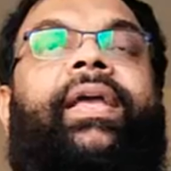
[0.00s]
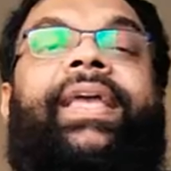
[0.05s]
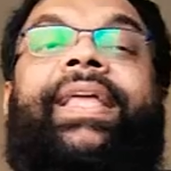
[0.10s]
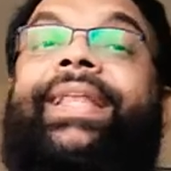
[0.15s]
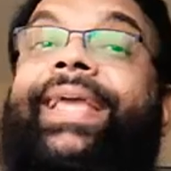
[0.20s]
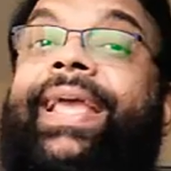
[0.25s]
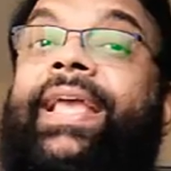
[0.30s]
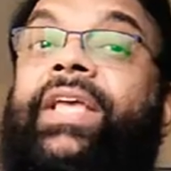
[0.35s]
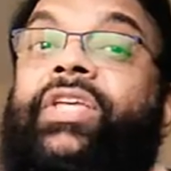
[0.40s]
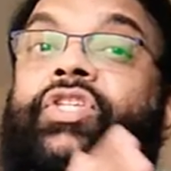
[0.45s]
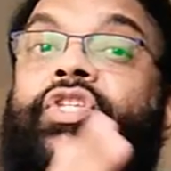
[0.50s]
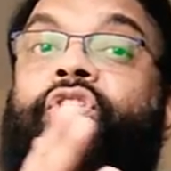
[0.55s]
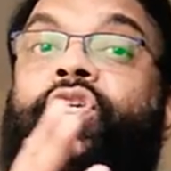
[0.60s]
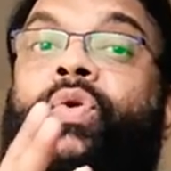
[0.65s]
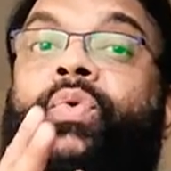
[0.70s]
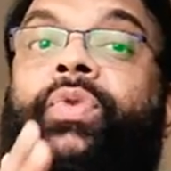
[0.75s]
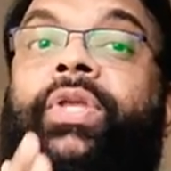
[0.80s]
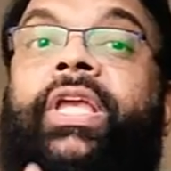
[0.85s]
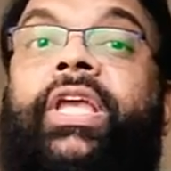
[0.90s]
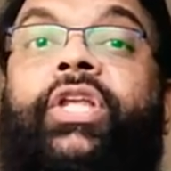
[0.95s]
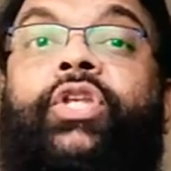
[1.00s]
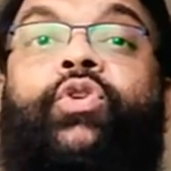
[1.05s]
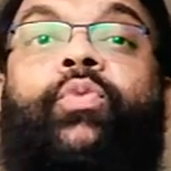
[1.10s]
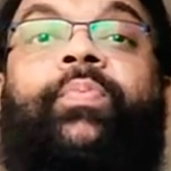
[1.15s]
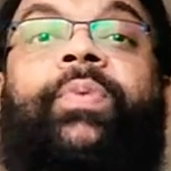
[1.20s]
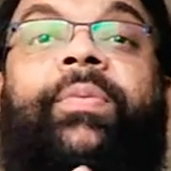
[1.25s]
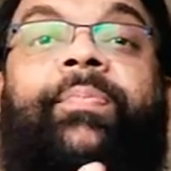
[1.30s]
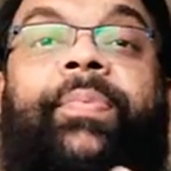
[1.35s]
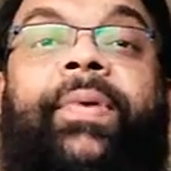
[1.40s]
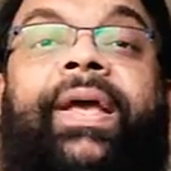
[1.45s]
in case you need to
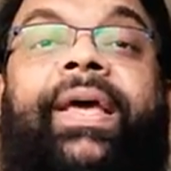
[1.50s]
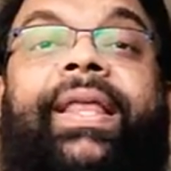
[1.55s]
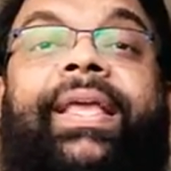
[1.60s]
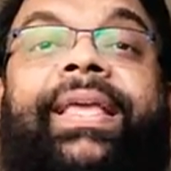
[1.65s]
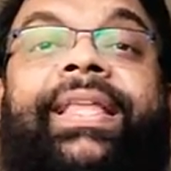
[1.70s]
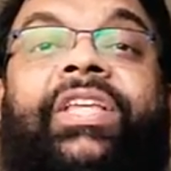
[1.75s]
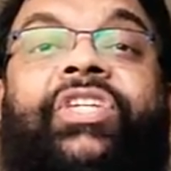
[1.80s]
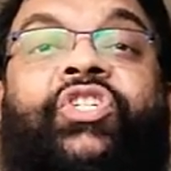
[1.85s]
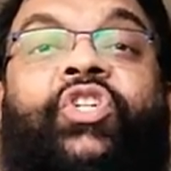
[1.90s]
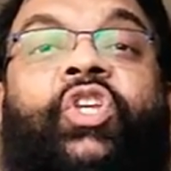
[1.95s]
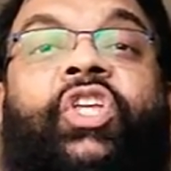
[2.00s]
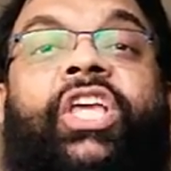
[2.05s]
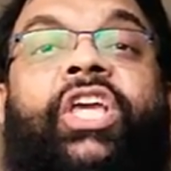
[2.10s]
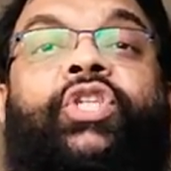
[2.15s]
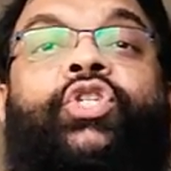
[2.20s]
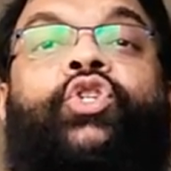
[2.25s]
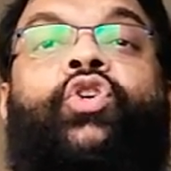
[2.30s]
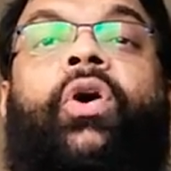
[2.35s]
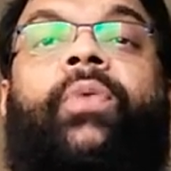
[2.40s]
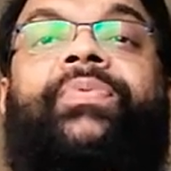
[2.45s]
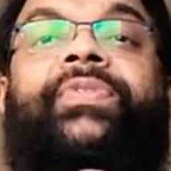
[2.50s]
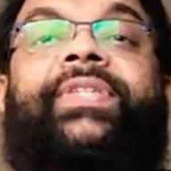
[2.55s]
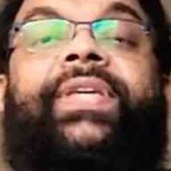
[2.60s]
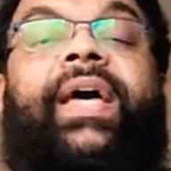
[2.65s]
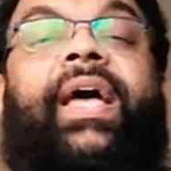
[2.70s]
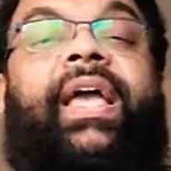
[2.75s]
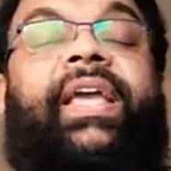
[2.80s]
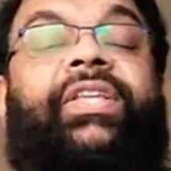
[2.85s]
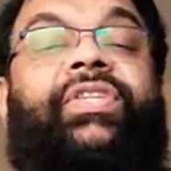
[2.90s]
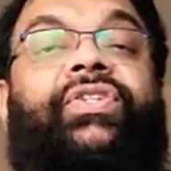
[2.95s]
prepare initially a job
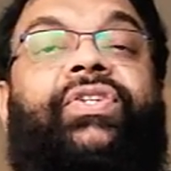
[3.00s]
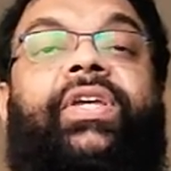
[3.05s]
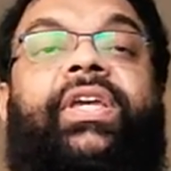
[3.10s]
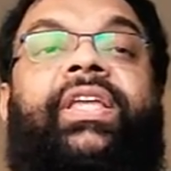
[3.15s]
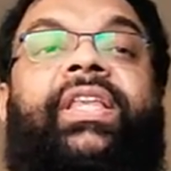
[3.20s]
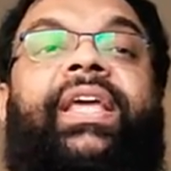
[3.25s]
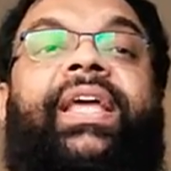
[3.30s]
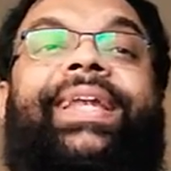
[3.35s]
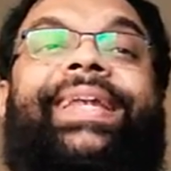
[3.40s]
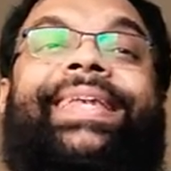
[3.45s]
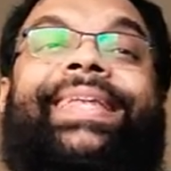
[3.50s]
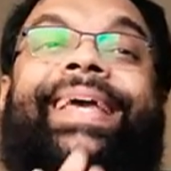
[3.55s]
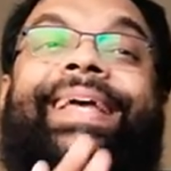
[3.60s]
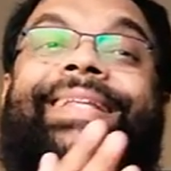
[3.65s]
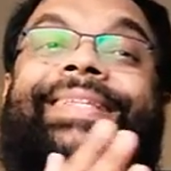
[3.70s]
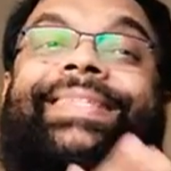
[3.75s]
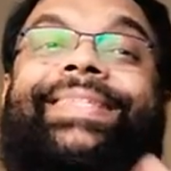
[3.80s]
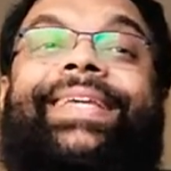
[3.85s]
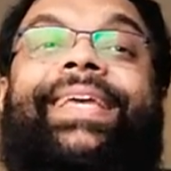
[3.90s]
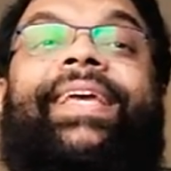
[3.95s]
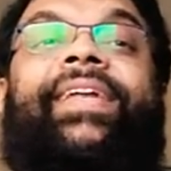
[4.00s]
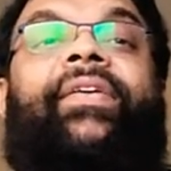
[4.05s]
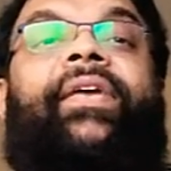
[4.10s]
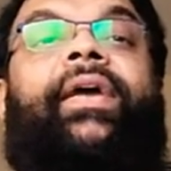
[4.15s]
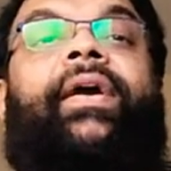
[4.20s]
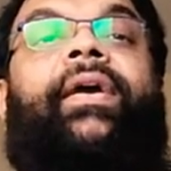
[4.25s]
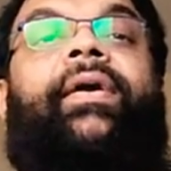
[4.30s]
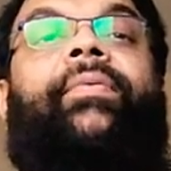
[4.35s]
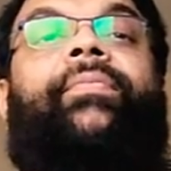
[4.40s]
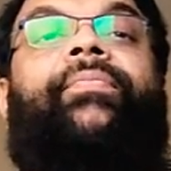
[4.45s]
site in a dense
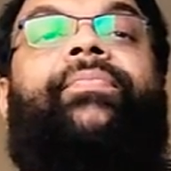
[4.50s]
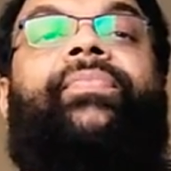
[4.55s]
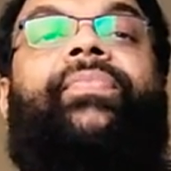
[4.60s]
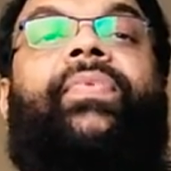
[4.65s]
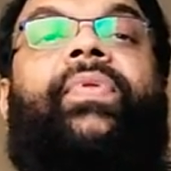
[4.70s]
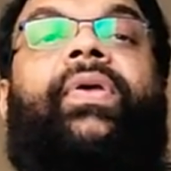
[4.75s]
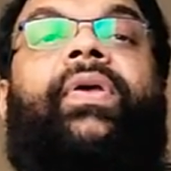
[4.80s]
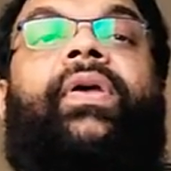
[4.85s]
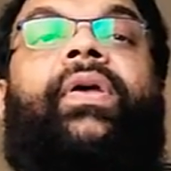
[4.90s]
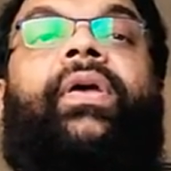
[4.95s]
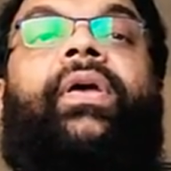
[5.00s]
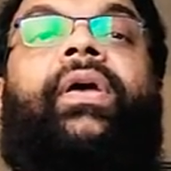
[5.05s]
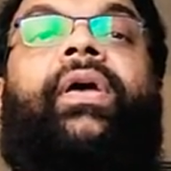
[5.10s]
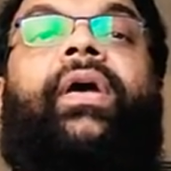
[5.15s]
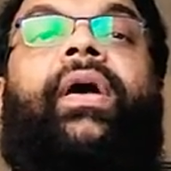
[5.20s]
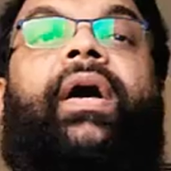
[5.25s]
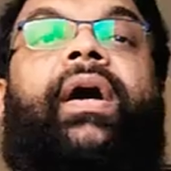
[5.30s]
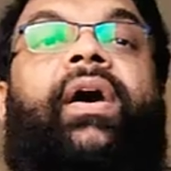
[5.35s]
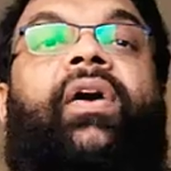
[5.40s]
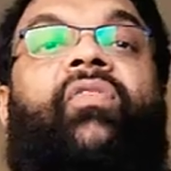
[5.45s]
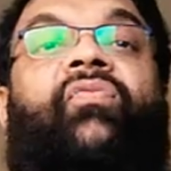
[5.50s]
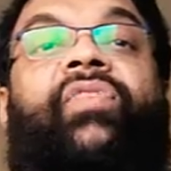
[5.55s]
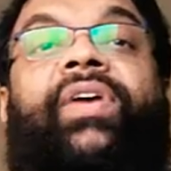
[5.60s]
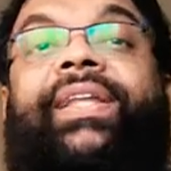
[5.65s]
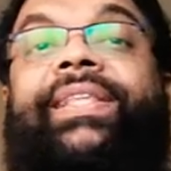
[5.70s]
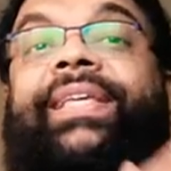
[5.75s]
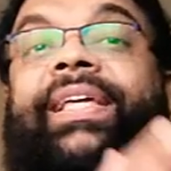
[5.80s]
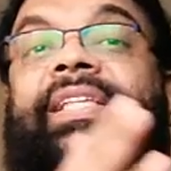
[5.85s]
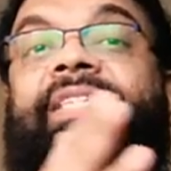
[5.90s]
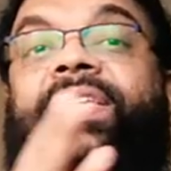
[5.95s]
area
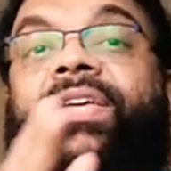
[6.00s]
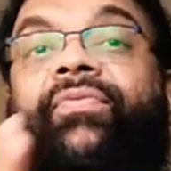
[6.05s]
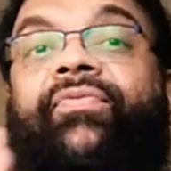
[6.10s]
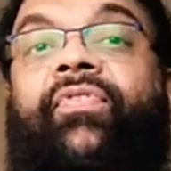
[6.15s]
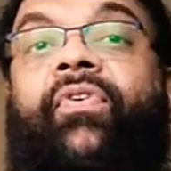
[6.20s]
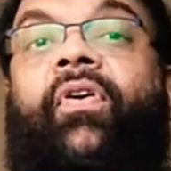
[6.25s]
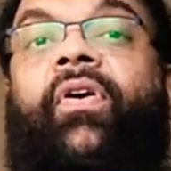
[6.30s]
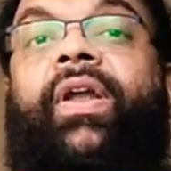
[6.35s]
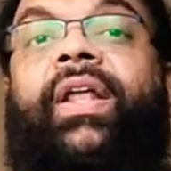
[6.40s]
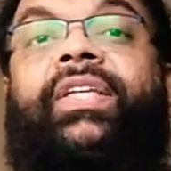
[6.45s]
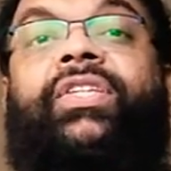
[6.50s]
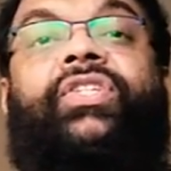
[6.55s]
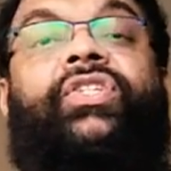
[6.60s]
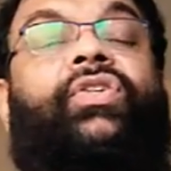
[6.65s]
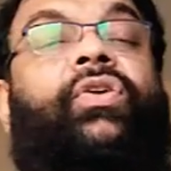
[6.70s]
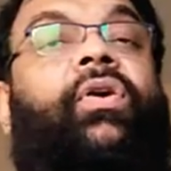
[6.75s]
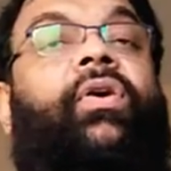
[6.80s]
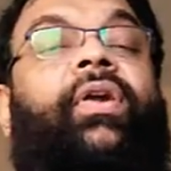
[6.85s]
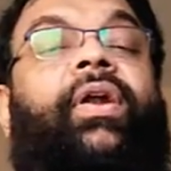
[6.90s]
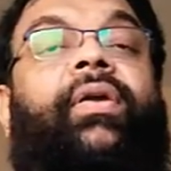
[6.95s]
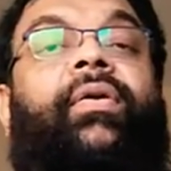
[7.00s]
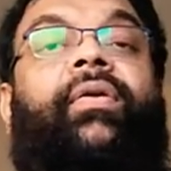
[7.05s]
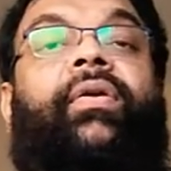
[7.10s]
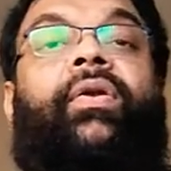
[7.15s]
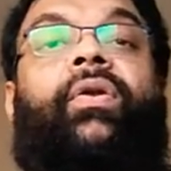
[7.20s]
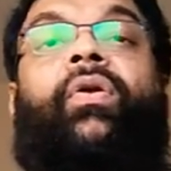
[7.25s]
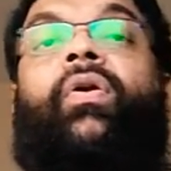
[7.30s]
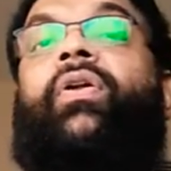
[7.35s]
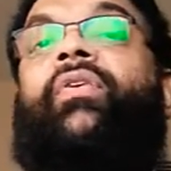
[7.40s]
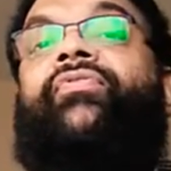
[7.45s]
where there is a forest or a
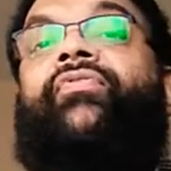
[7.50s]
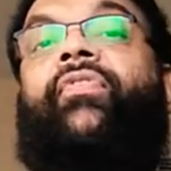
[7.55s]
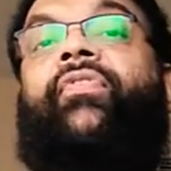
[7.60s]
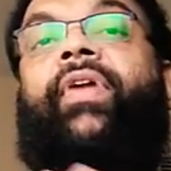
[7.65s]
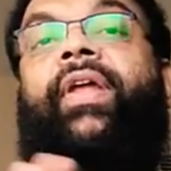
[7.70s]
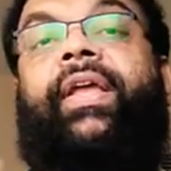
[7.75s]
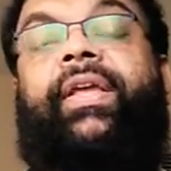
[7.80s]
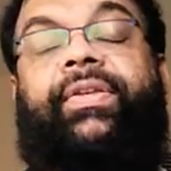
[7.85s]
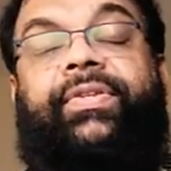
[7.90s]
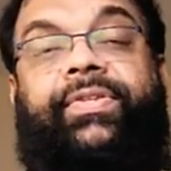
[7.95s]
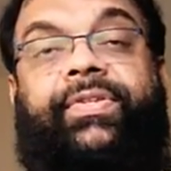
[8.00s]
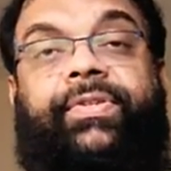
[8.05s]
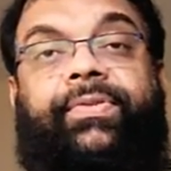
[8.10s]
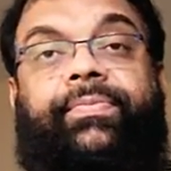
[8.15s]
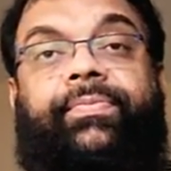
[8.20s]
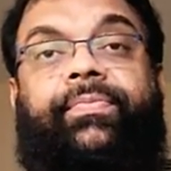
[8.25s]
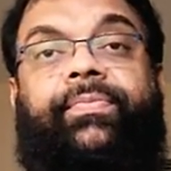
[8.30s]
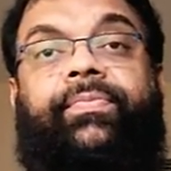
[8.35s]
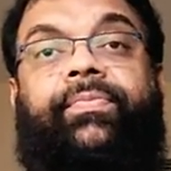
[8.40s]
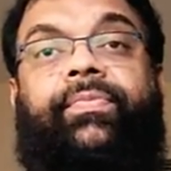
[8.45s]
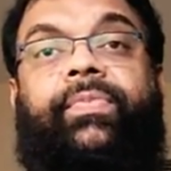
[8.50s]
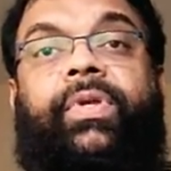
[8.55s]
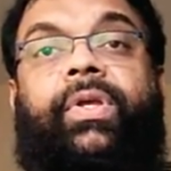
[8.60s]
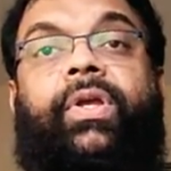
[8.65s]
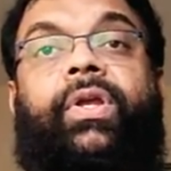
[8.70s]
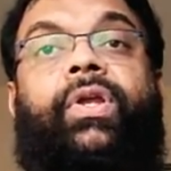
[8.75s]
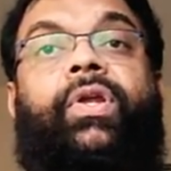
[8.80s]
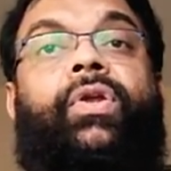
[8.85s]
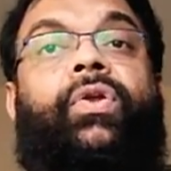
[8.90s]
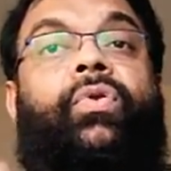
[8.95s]
lot of trees,
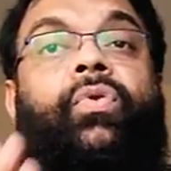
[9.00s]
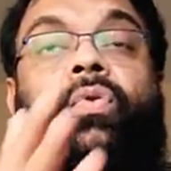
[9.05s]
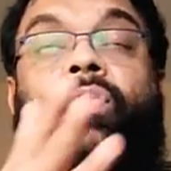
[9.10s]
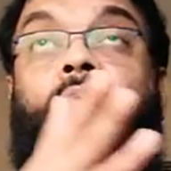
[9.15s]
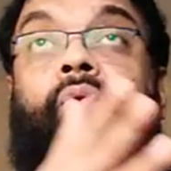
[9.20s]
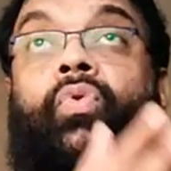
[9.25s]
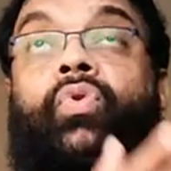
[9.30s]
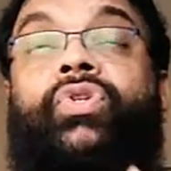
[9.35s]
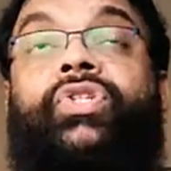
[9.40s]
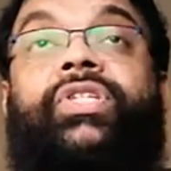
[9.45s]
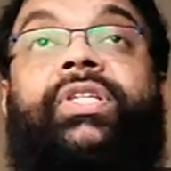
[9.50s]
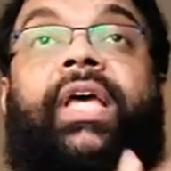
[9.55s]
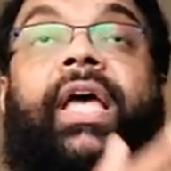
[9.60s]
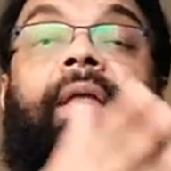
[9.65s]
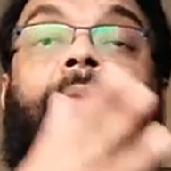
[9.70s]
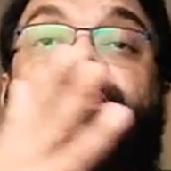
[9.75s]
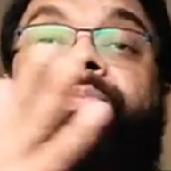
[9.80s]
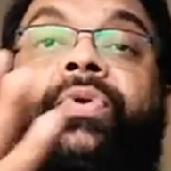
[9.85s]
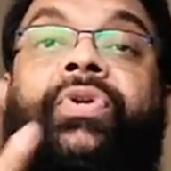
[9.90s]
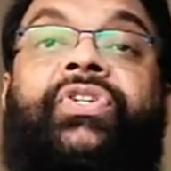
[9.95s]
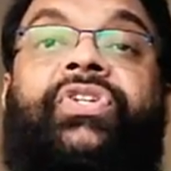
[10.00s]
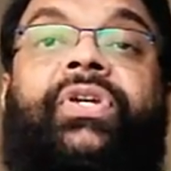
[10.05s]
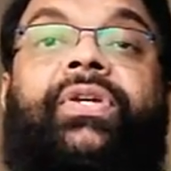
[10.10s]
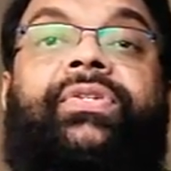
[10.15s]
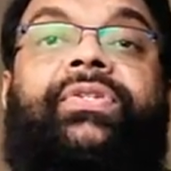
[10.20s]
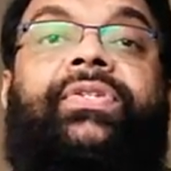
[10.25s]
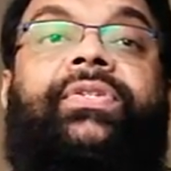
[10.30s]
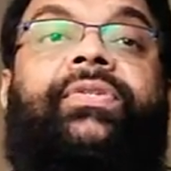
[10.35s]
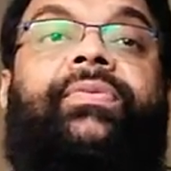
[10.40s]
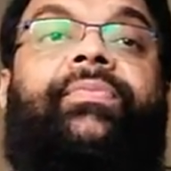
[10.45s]
roots and
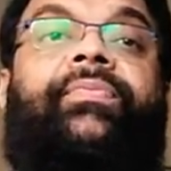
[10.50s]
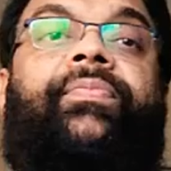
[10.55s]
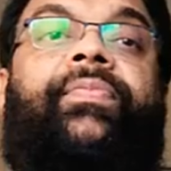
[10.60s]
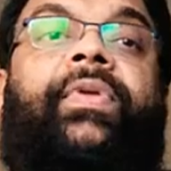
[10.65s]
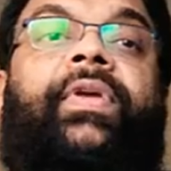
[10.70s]
bushes,